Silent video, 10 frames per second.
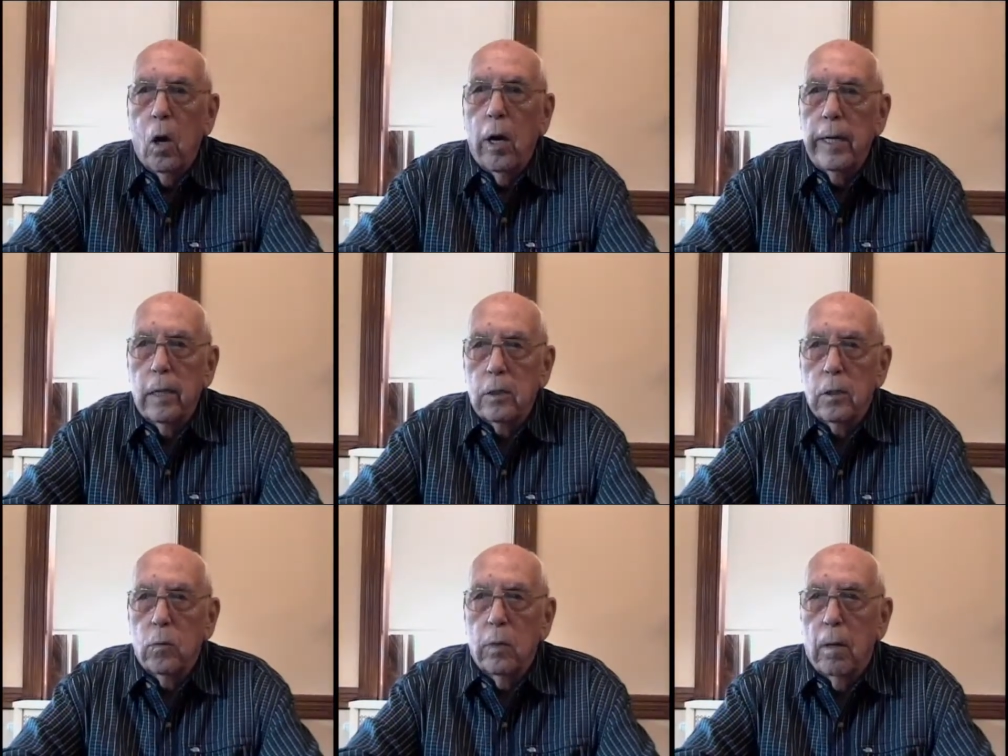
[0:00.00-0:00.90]
audience
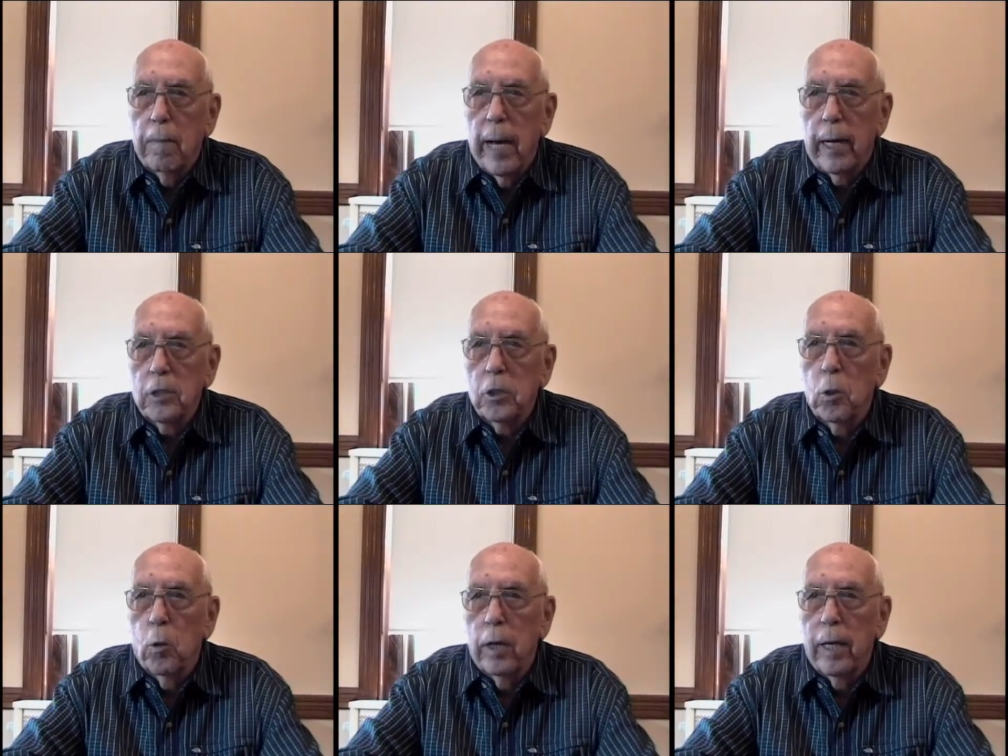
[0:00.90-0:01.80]
with their backs
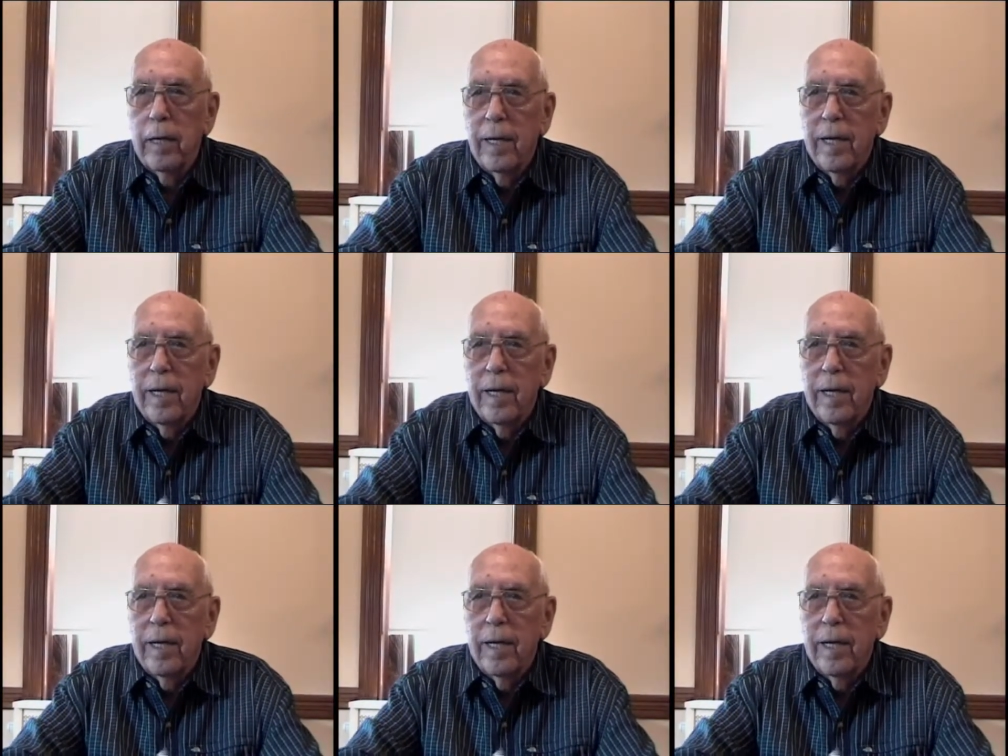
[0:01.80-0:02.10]
toward it,